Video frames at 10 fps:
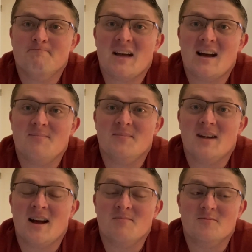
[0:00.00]

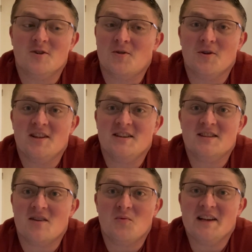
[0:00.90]
I'm recording this
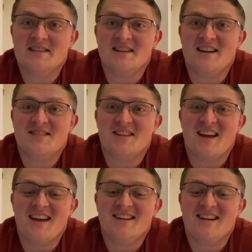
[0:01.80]
on Wednesday, so
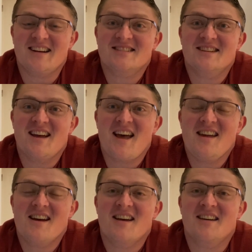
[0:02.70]
they headed out
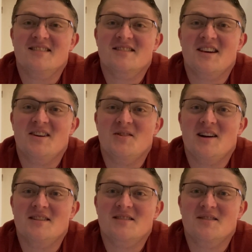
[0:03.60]
today, and
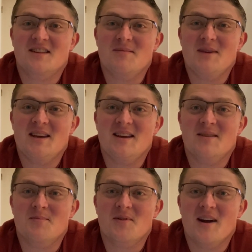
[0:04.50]
so certainly be
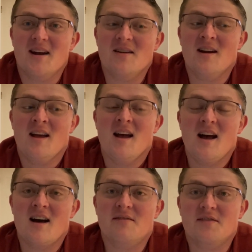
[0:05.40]
in prayer
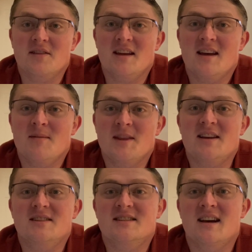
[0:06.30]
for them and
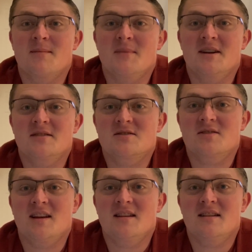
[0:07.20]
their time
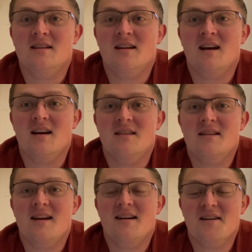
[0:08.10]
ministering
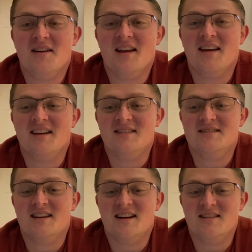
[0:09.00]
there, and
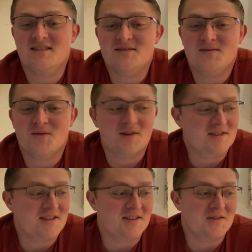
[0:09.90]
look forward
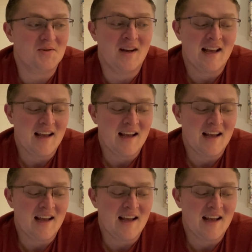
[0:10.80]
to